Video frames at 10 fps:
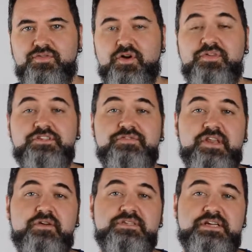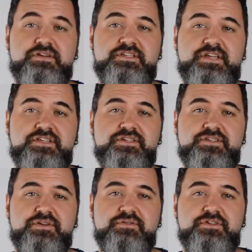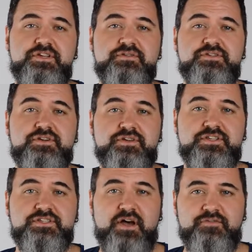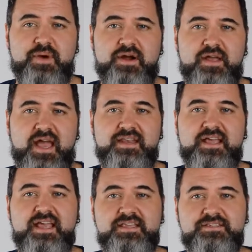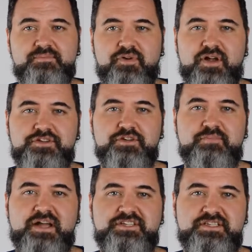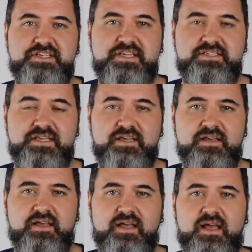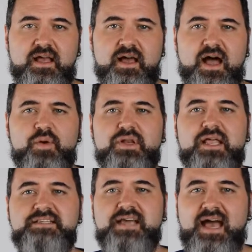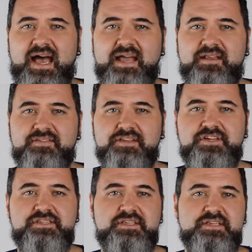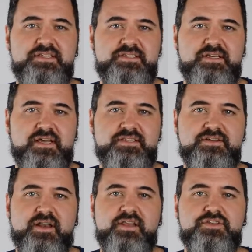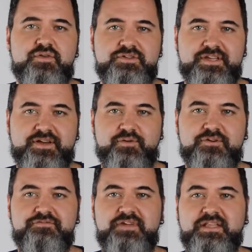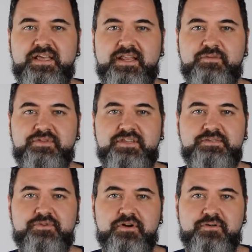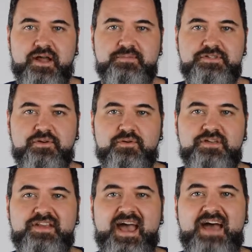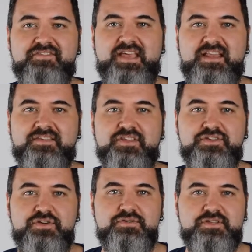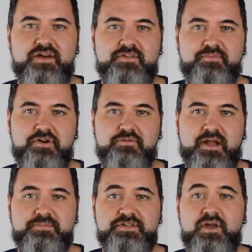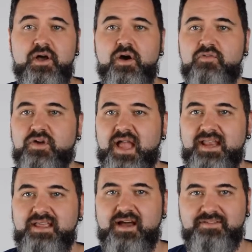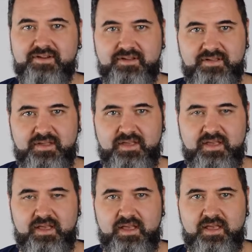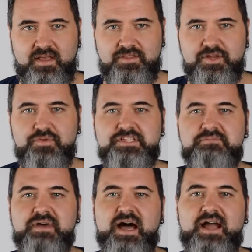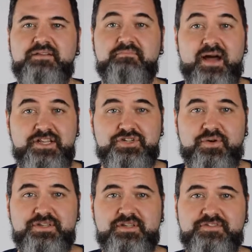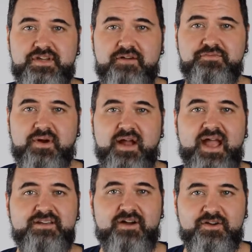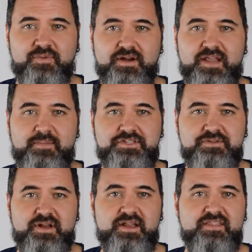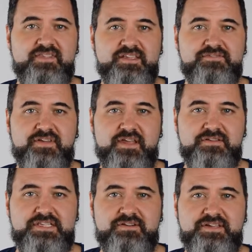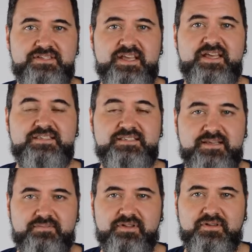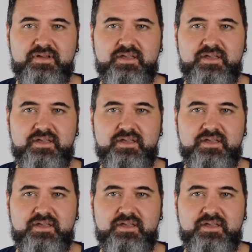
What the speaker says: Though this video series teaches you to use certain software and is brought to you by GCTC, I would like add that GCTC is not endorsing or affiliated with these programs or even advocating the use of the programs over any other. The reason behind my choice of software and hardware demonstrated in this video series is simple.